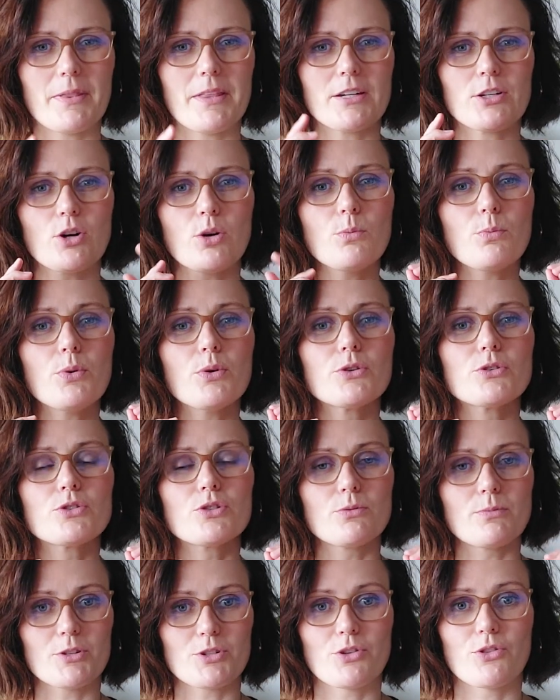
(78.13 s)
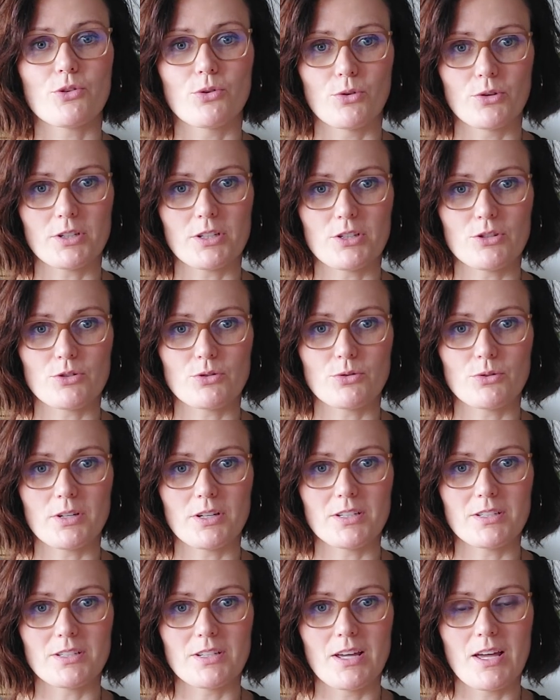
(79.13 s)
but they don't put too much thought into
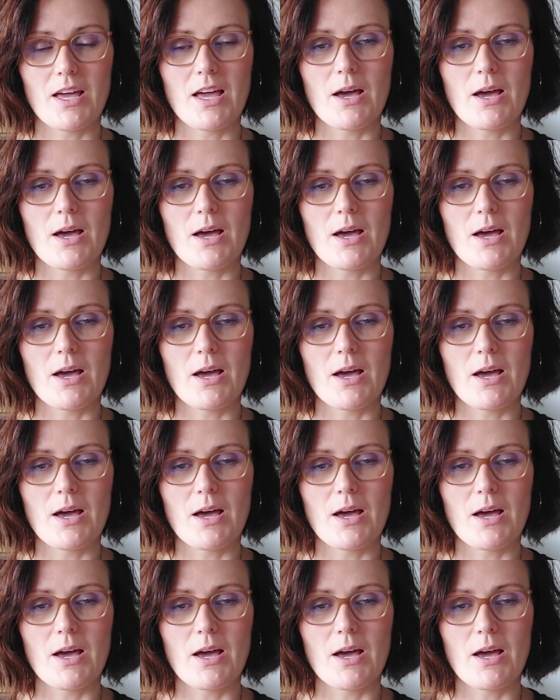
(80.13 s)
it.